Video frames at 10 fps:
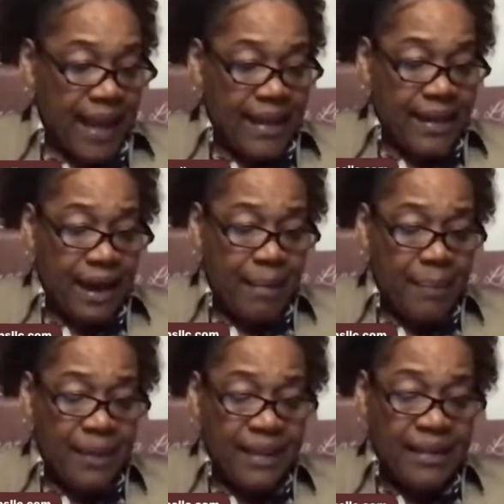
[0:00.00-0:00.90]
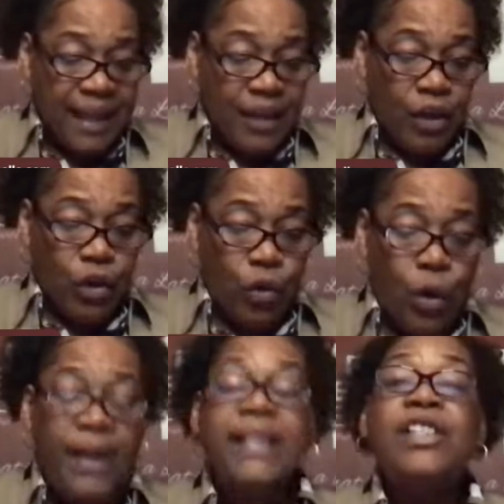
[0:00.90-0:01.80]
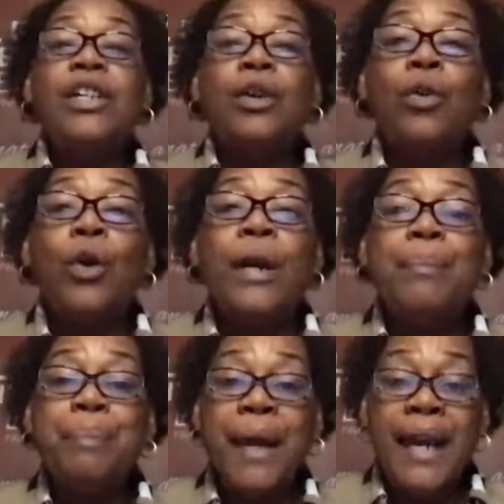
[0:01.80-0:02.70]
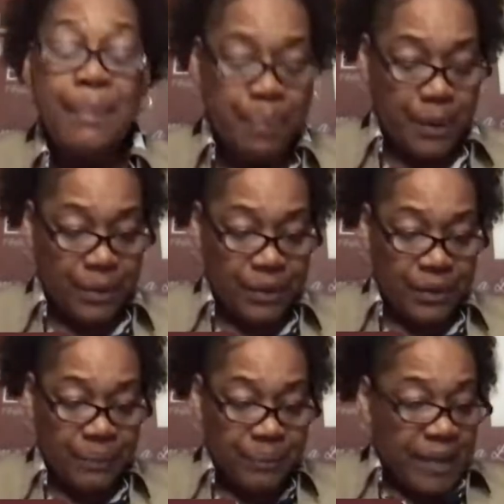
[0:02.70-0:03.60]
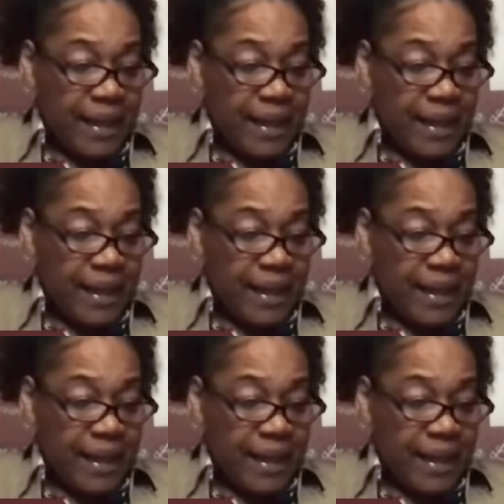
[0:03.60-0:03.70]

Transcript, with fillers: a company that, according to court papers,